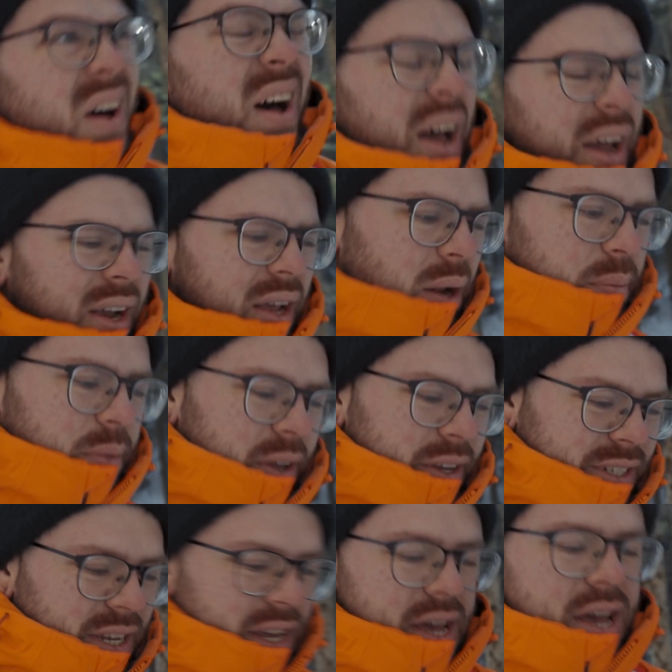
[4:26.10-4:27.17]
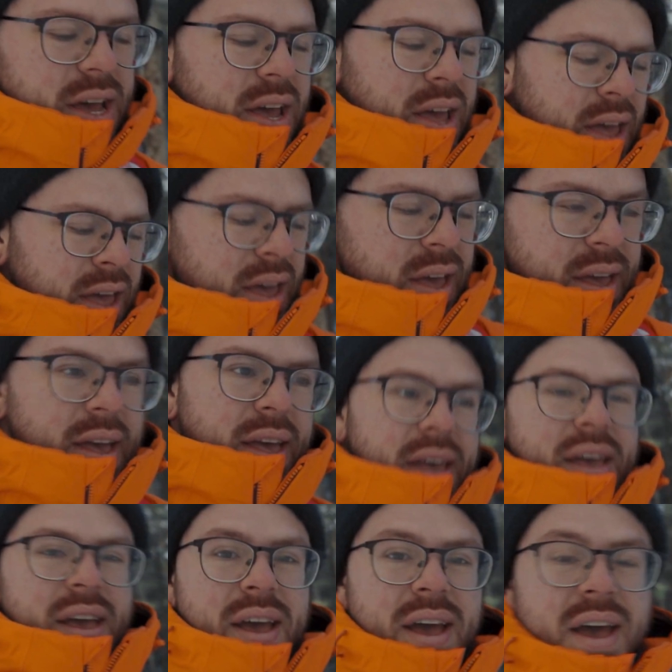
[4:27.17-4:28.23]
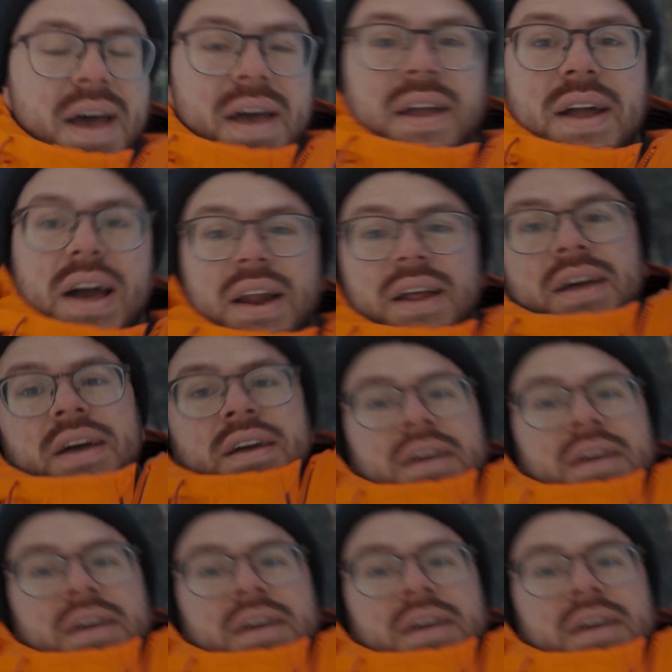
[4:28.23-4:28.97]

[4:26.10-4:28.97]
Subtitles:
hiking up this. Got a